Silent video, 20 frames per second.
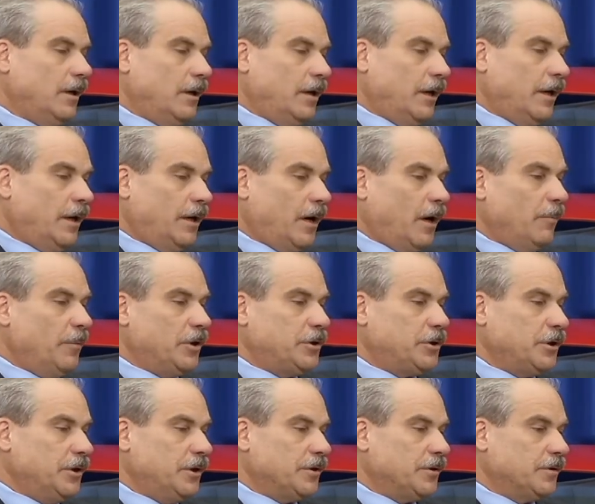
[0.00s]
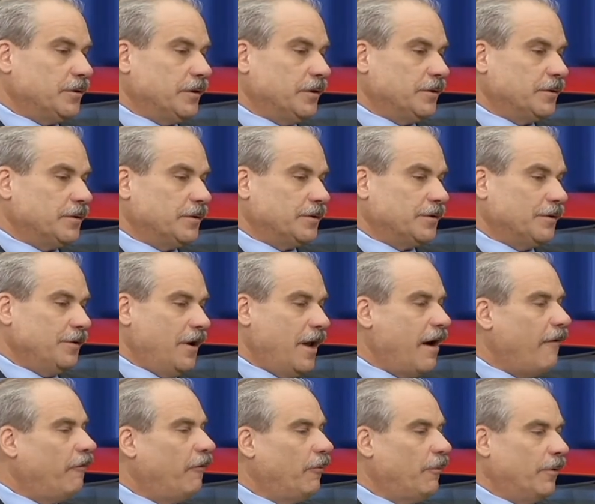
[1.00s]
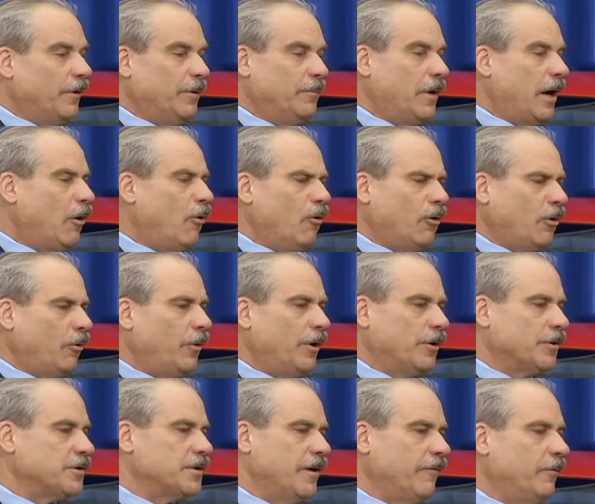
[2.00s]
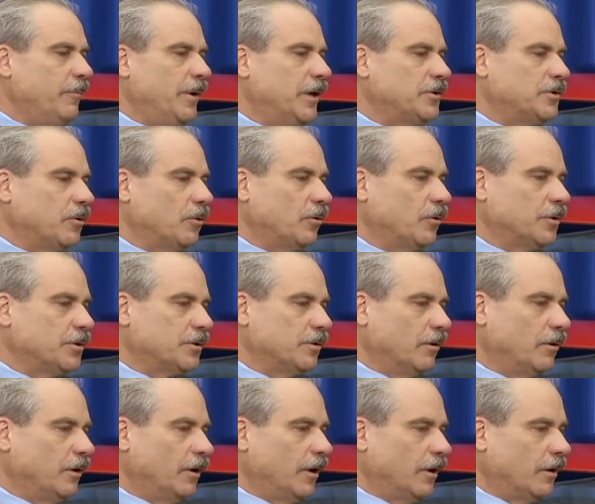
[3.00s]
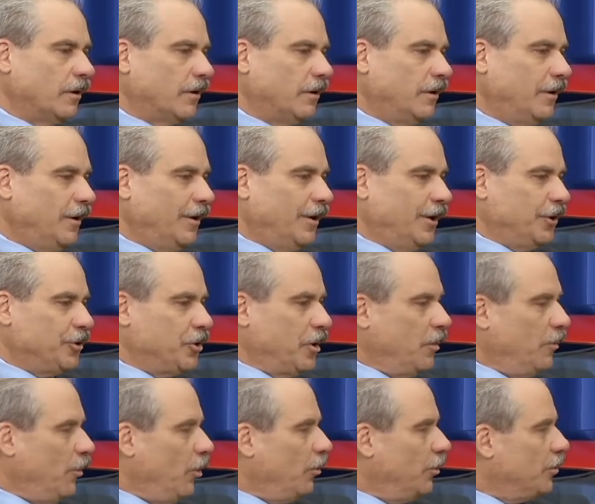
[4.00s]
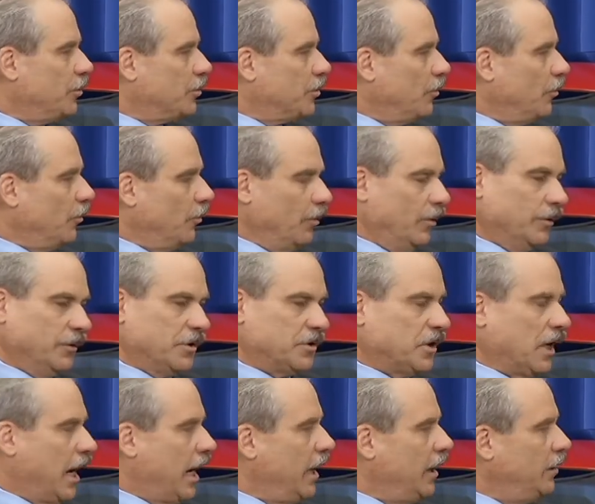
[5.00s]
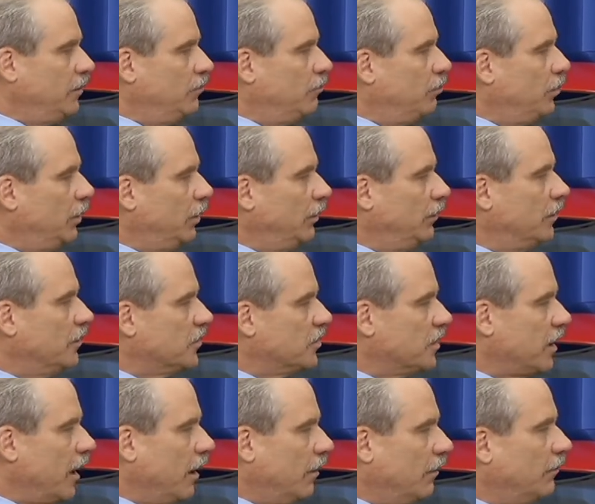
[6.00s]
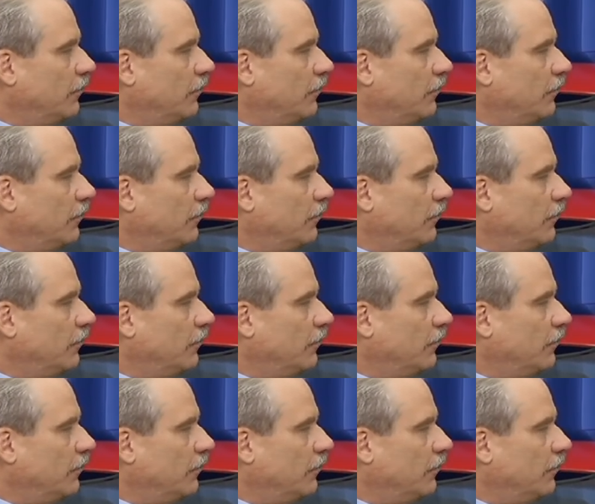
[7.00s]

and our mission is is never in my whole career. It's never been so crystal clear. General Motors will design, build, and sell